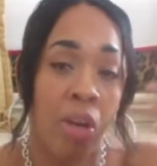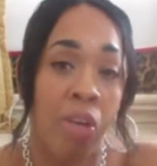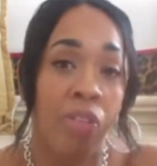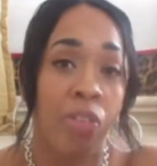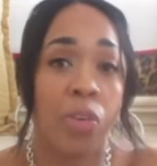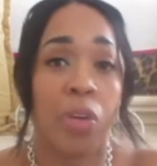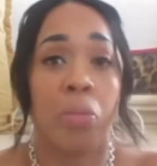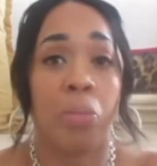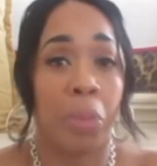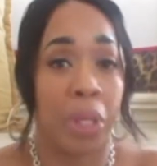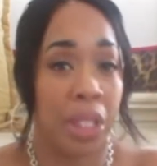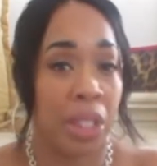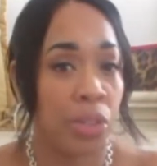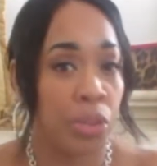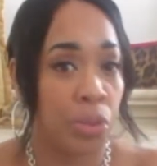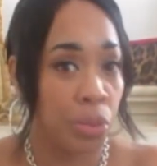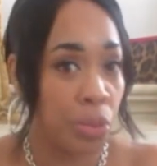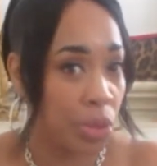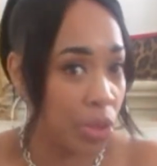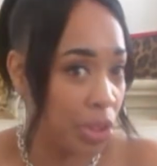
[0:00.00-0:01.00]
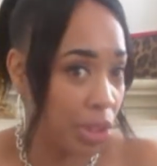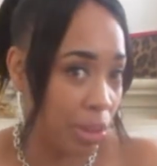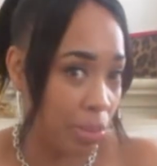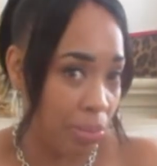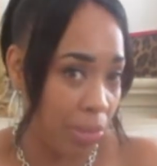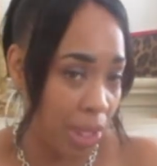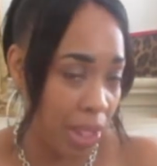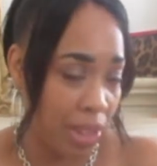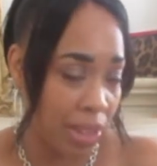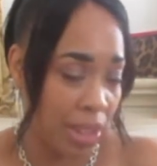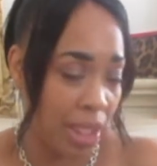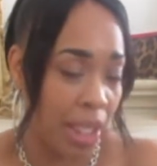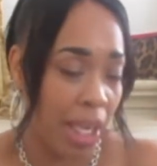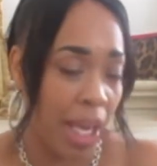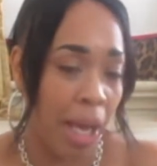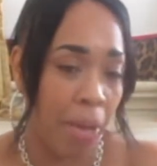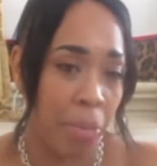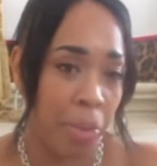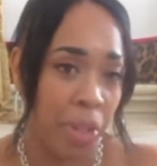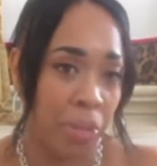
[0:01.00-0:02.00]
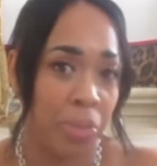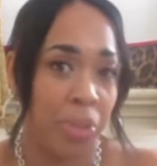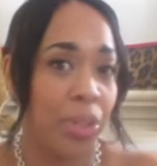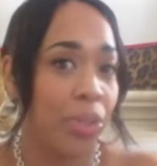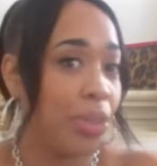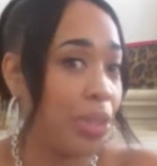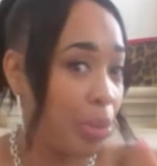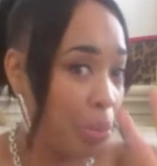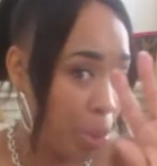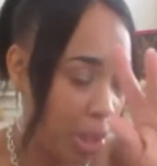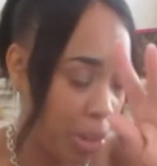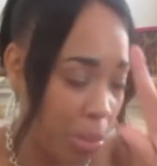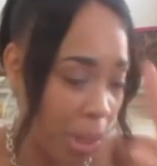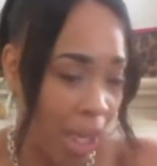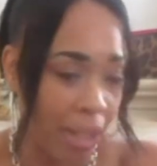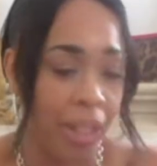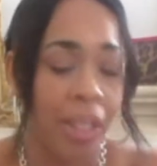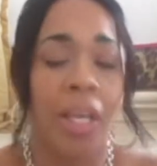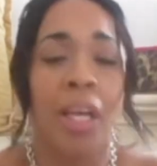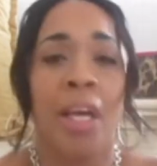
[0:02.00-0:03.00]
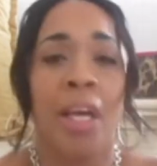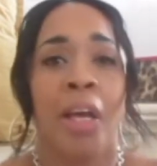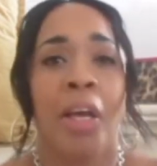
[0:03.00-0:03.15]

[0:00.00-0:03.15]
for a minute due to some things that happened up there. You can read about it.